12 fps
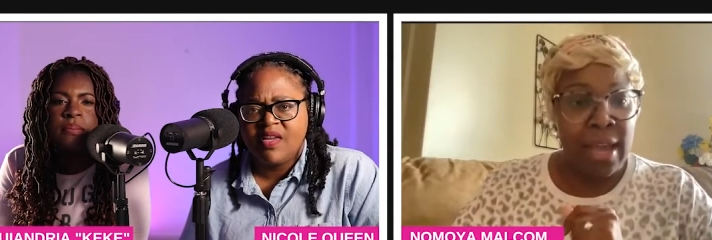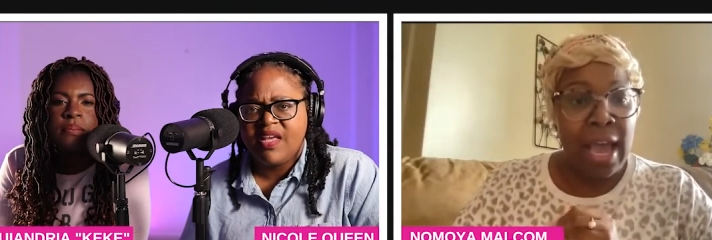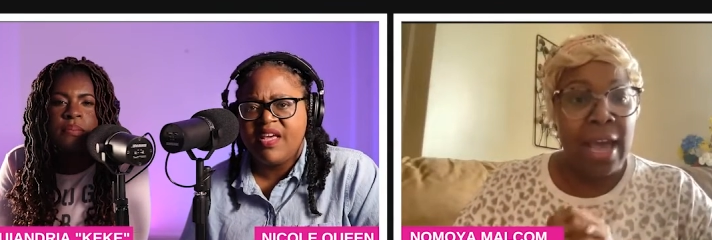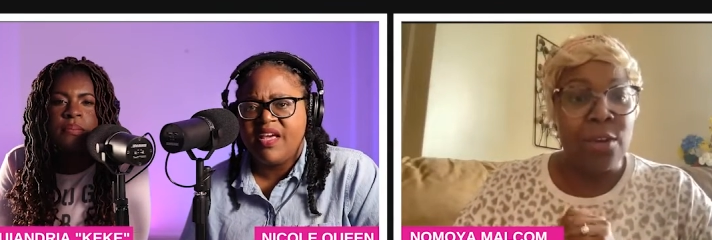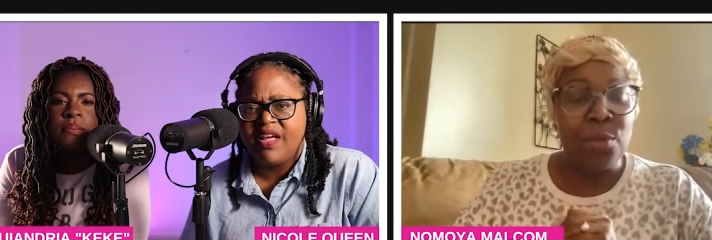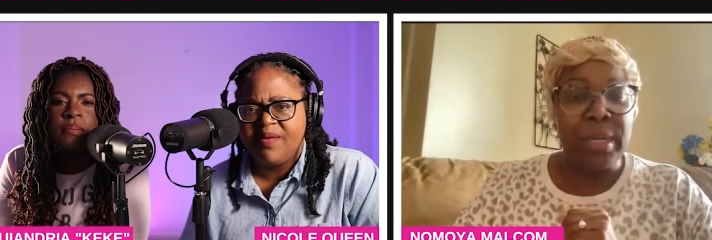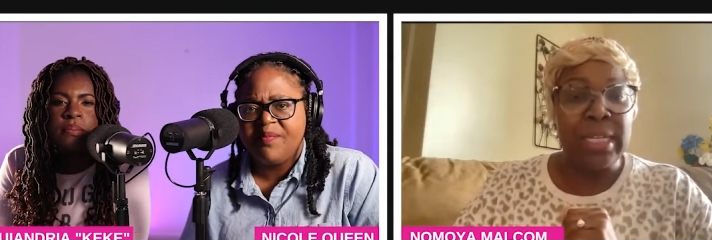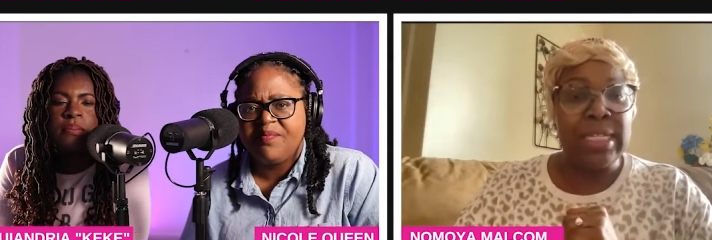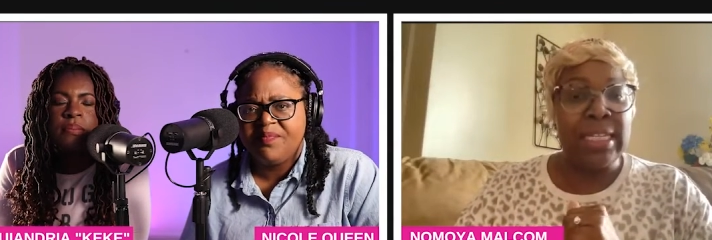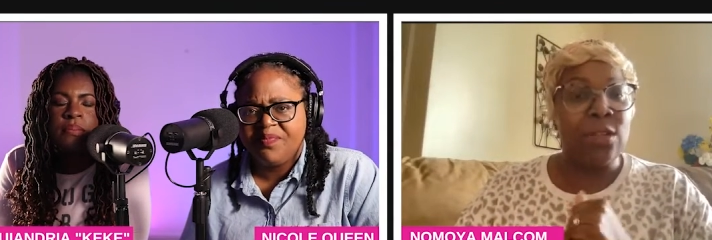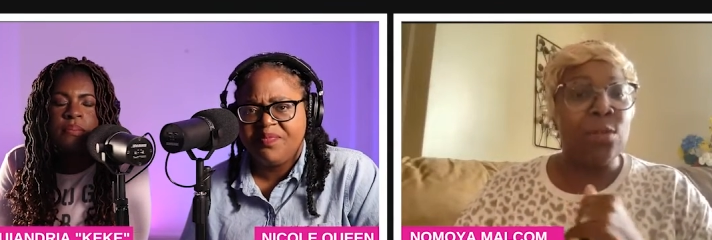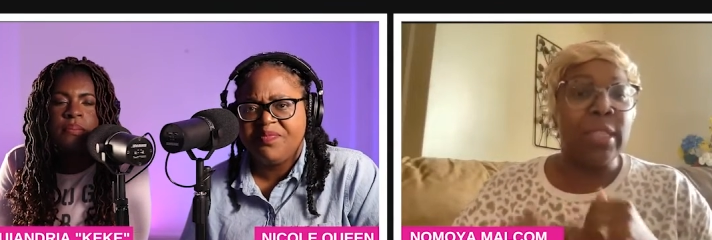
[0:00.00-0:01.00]
Speaker 1: Yeah. How do we
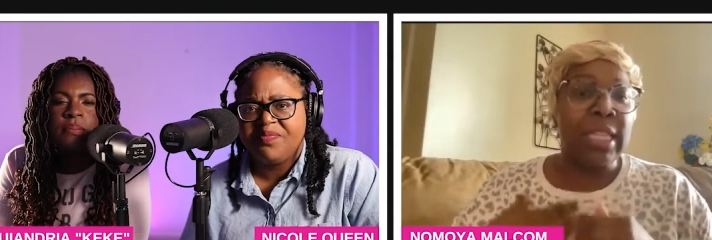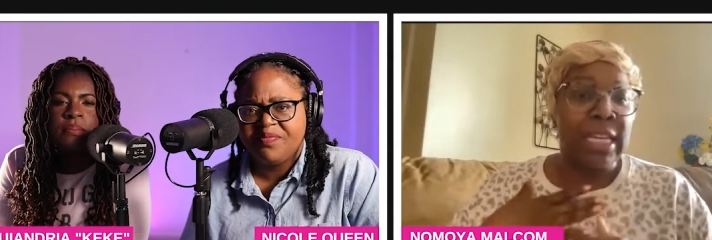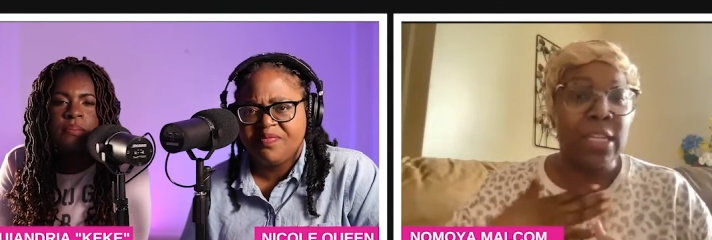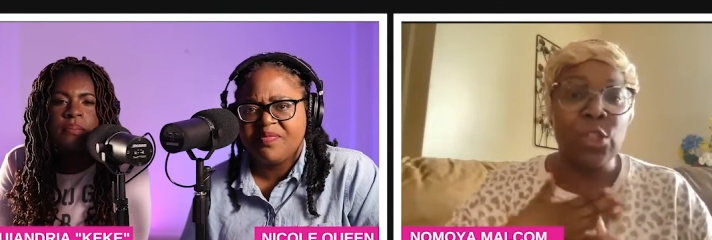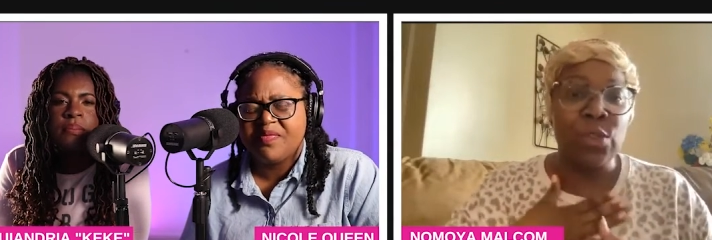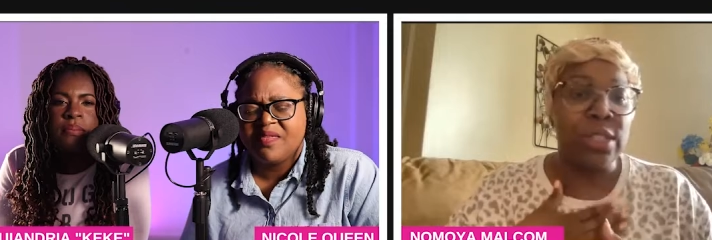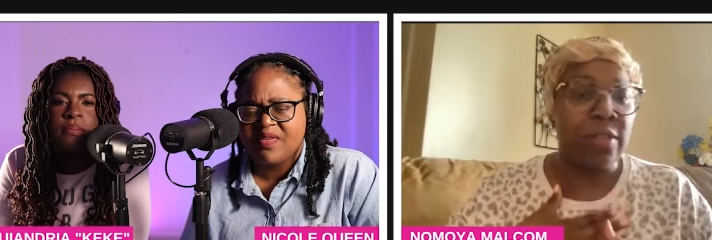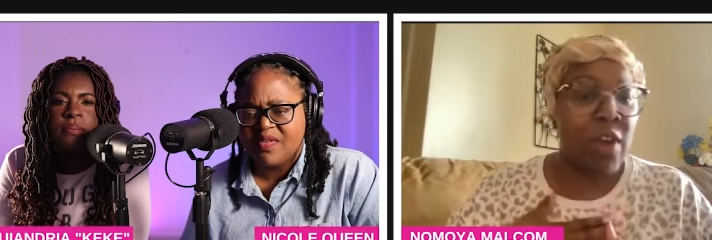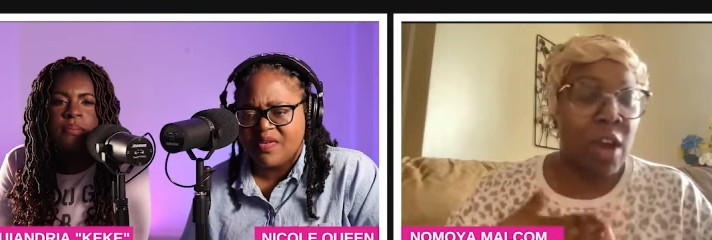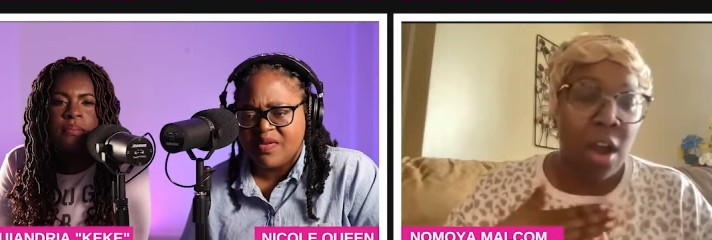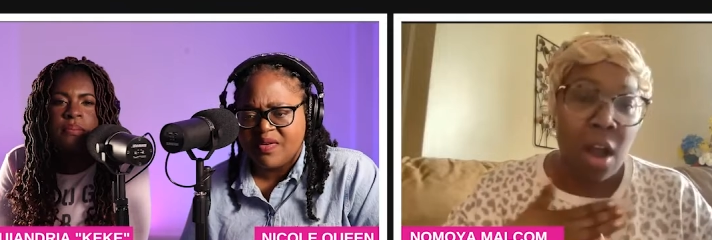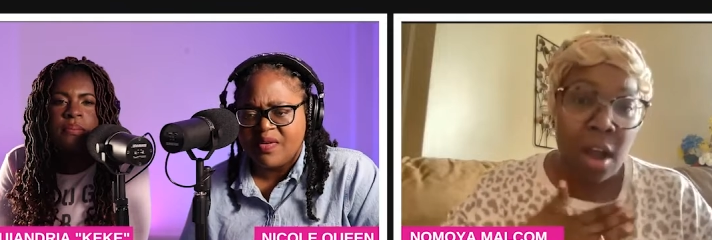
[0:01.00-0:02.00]
deal with the issues of
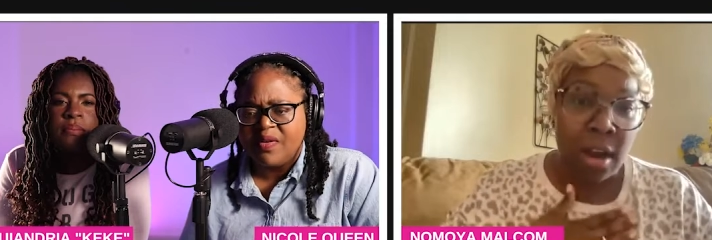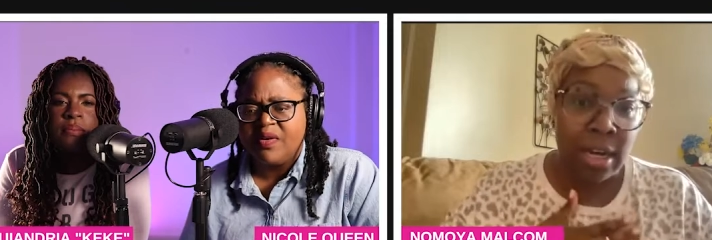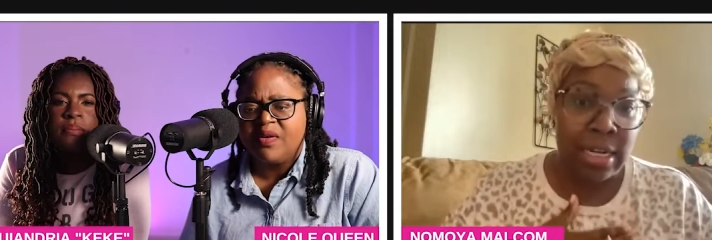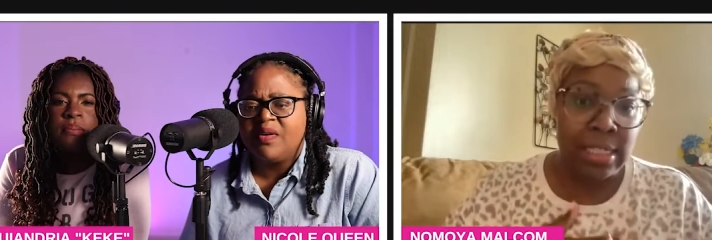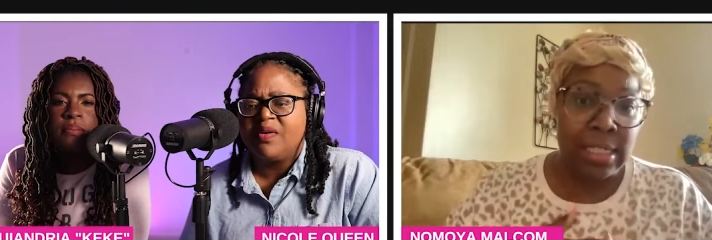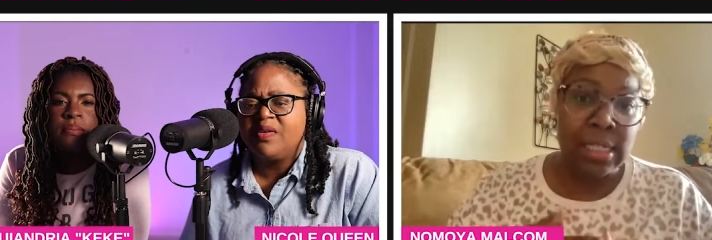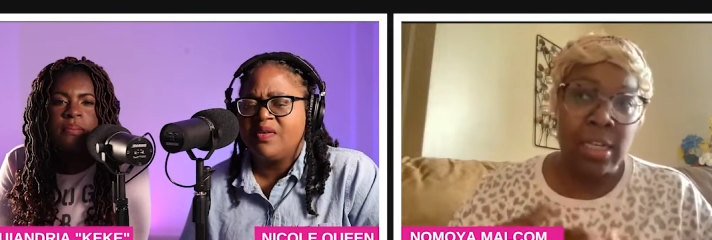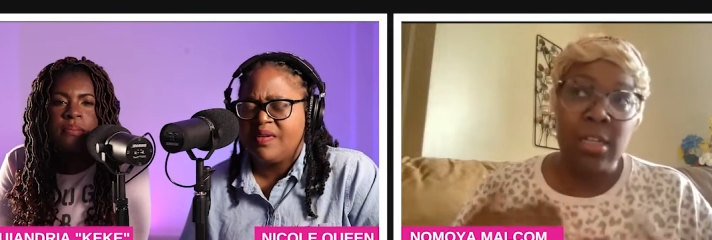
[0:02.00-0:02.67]
our hearts?